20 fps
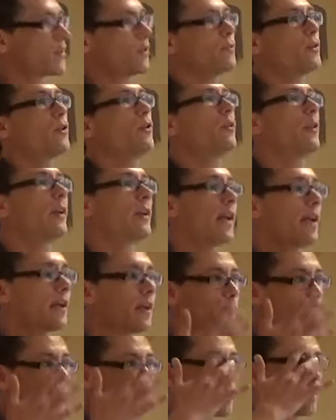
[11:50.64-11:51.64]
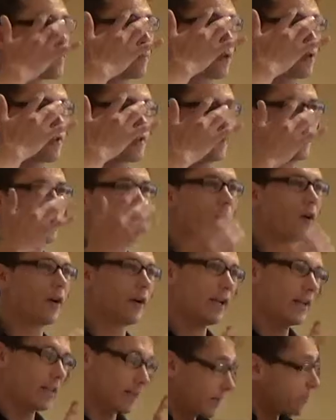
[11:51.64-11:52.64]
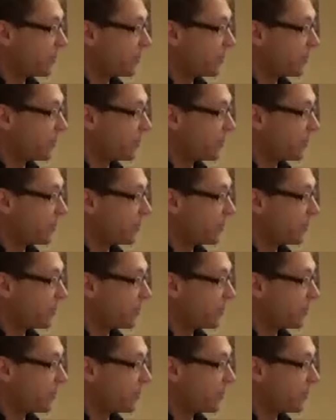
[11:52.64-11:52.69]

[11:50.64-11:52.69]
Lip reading: of the UN guiding principles, and we are here.